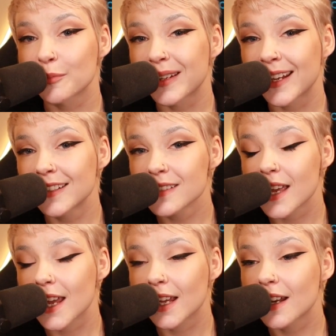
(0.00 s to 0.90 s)
Bananas,
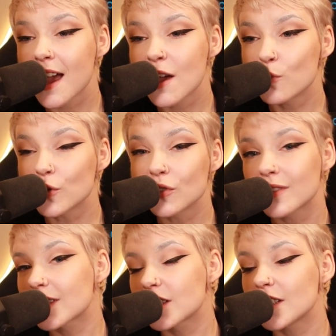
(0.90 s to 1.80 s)
and I
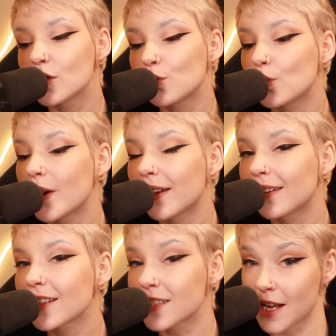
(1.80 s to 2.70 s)
will see you
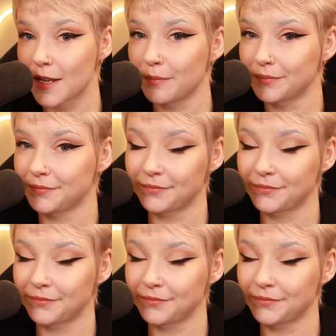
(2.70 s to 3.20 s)
next time.